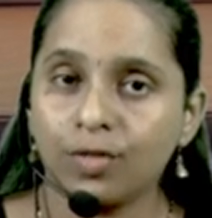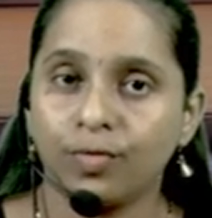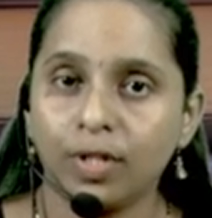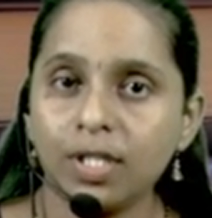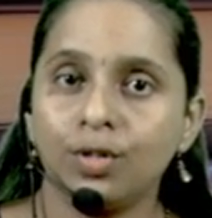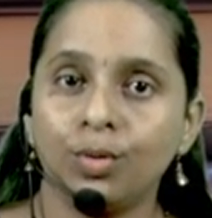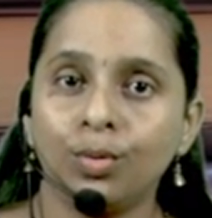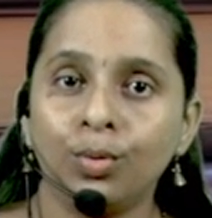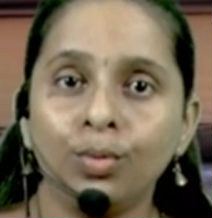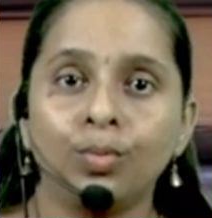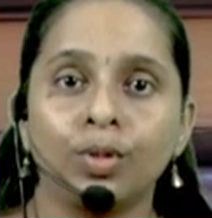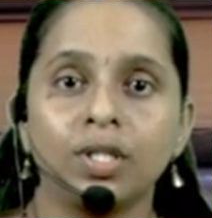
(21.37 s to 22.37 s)
first know
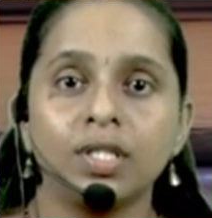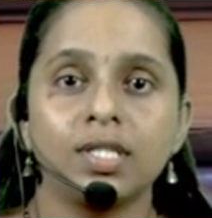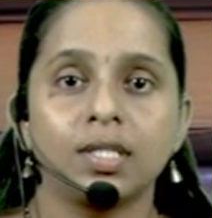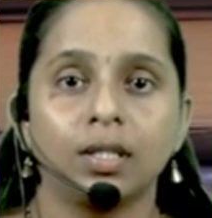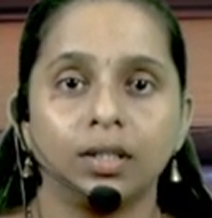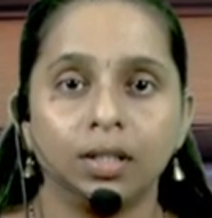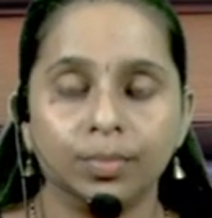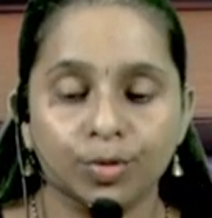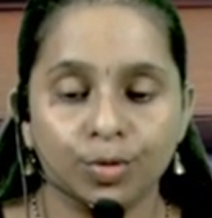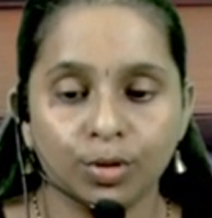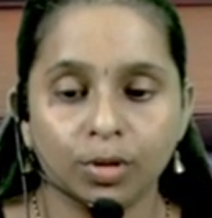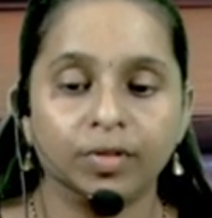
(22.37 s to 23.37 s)
what is the
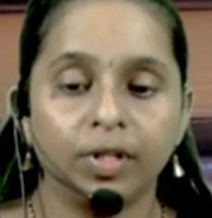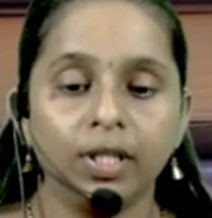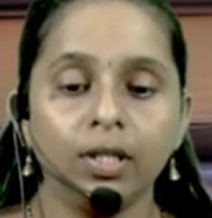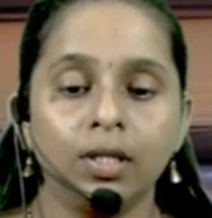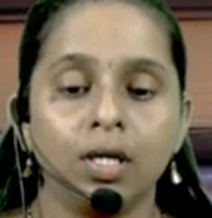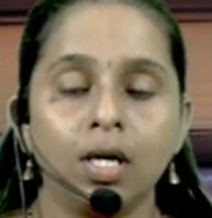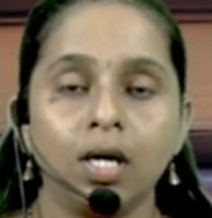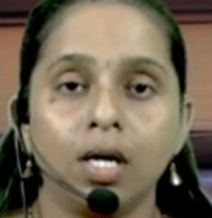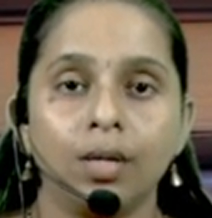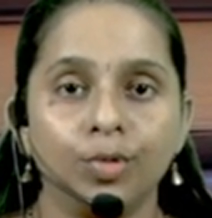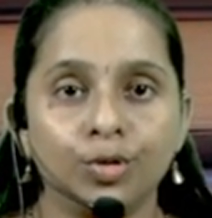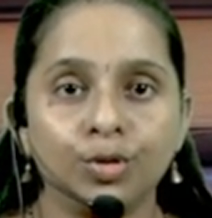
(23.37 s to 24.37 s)
mutual fund.
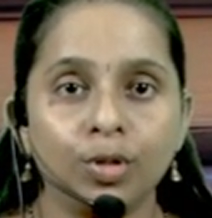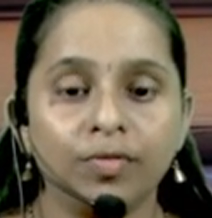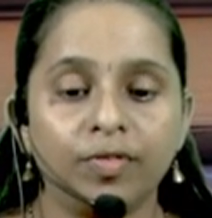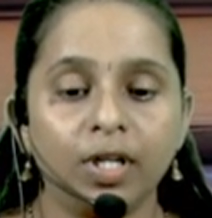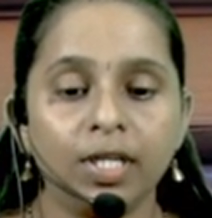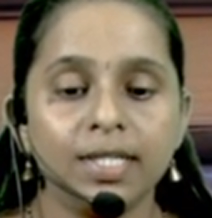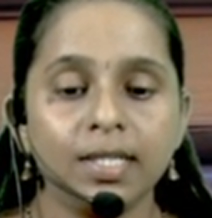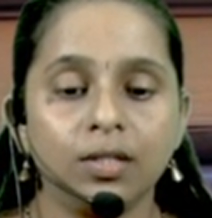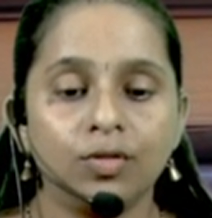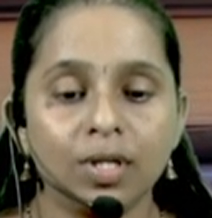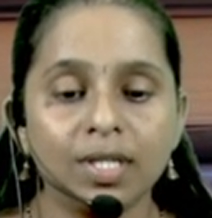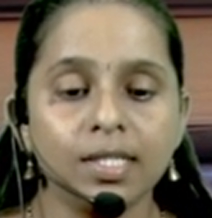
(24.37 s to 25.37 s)
Mutual fund is a
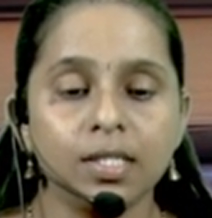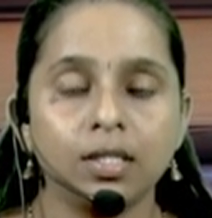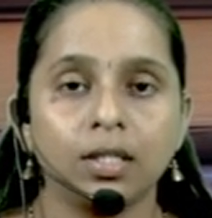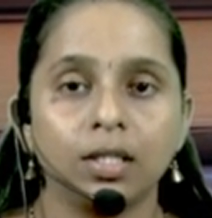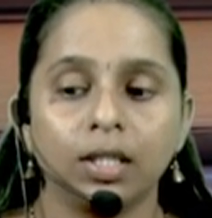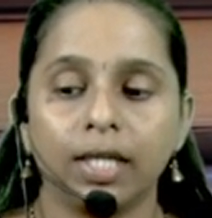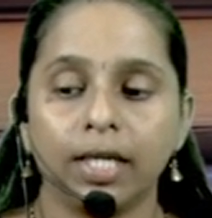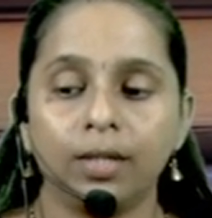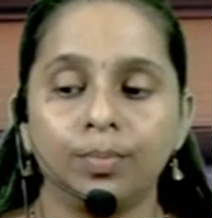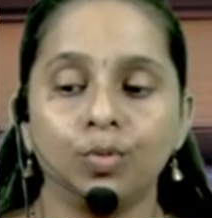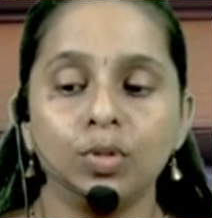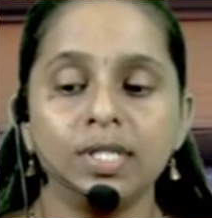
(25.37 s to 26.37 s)
trust
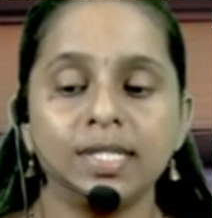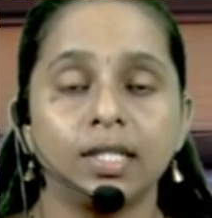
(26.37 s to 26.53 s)
that pools